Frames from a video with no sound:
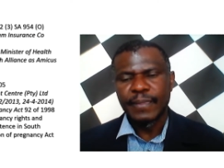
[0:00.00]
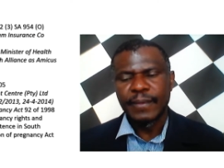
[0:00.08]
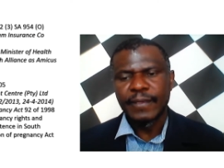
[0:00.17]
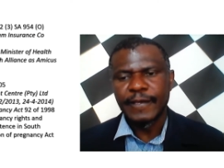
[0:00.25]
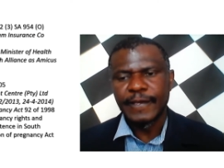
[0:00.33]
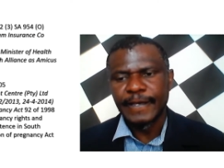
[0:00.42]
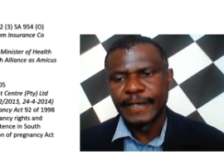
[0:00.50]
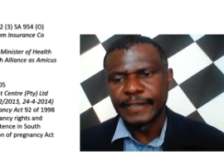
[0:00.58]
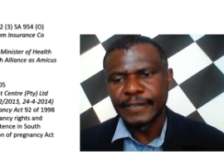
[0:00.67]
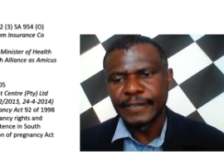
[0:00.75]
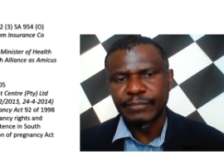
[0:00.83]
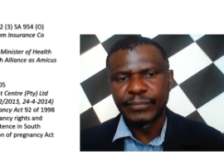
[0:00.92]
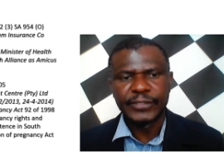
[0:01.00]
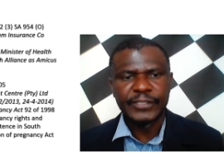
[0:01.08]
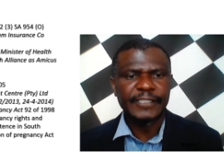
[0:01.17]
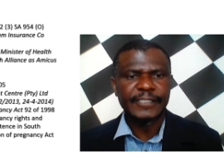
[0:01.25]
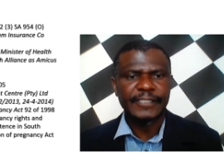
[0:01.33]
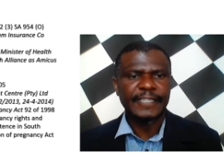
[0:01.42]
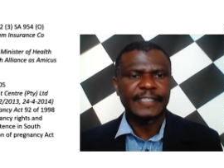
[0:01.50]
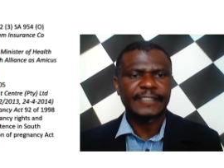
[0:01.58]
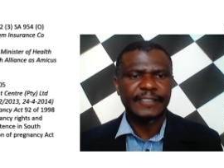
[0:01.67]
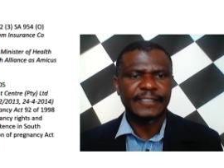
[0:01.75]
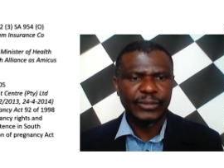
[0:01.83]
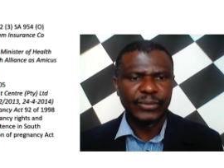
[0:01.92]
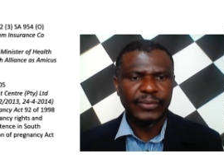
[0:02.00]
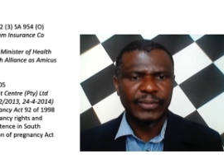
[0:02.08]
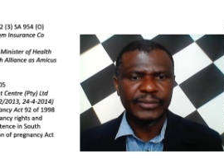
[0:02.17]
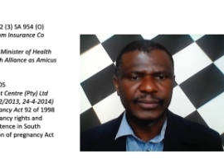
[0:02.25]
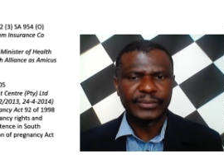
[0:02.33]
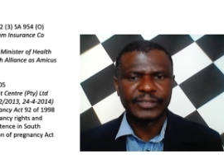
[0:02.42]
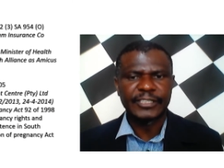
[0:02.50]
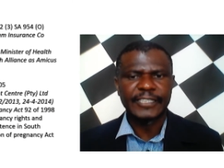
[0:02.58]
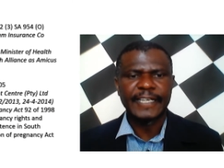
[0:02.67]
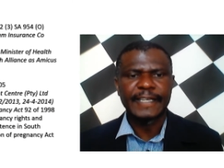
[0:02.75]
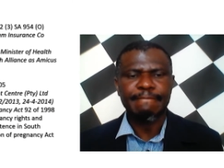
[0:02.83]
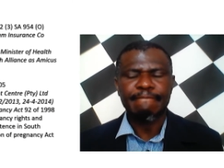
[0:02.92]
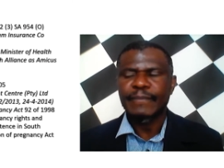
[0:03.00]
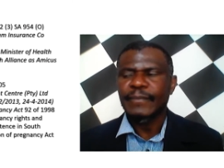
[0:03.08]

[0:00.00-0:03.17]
important case, so one could say.